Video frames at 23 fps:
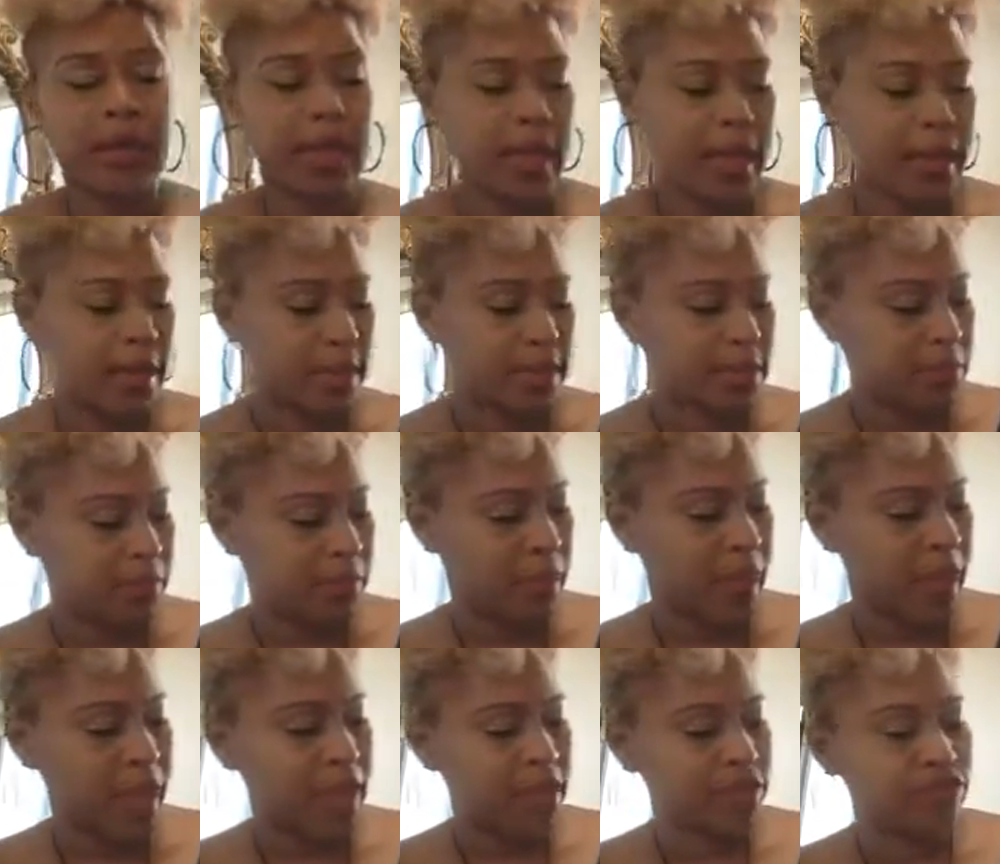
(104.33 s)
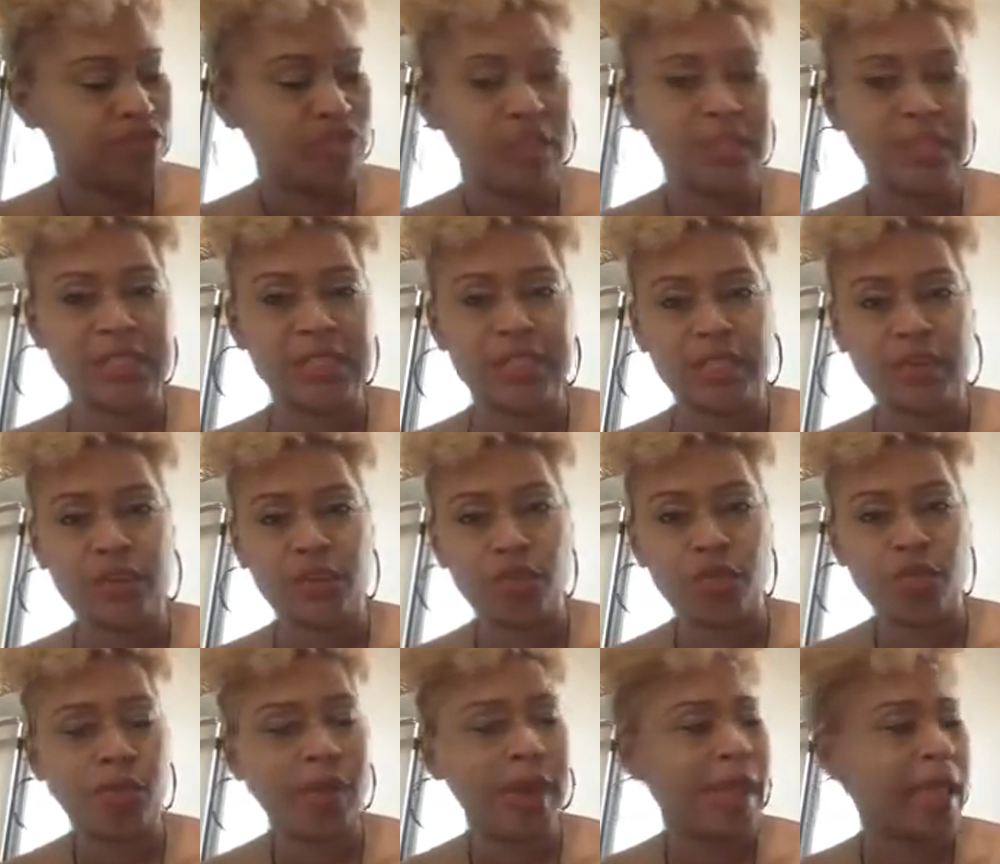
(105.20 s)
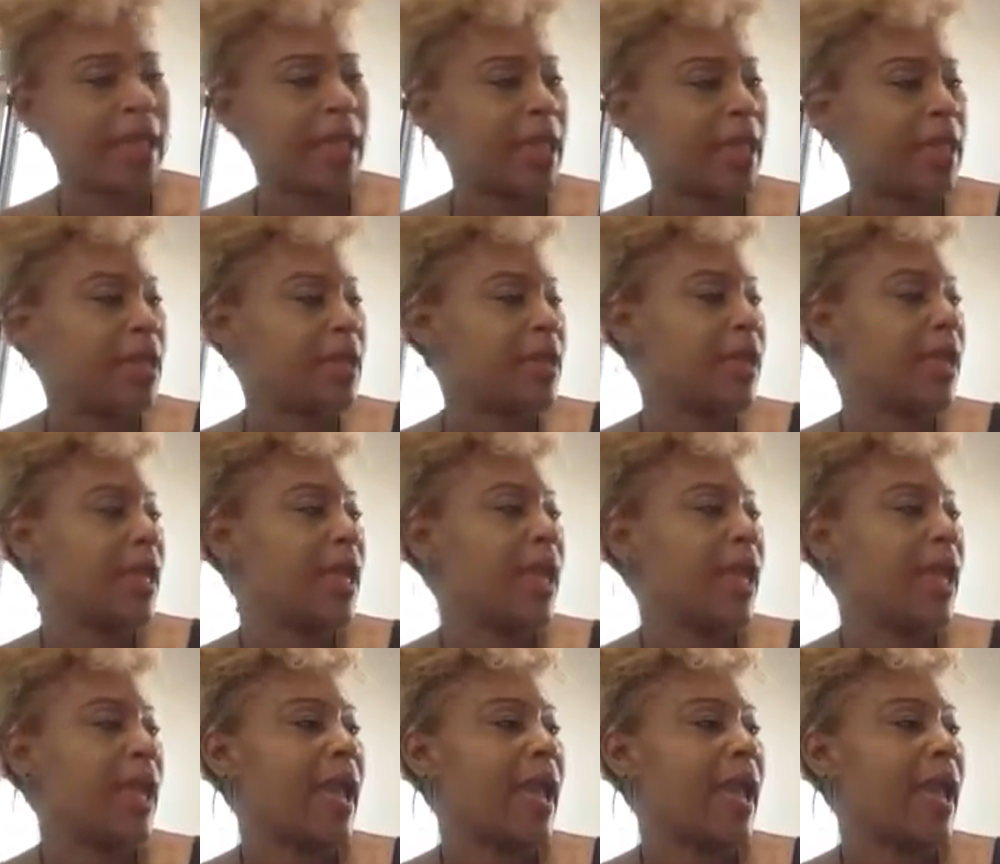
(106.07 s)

and it's by Justin Crane,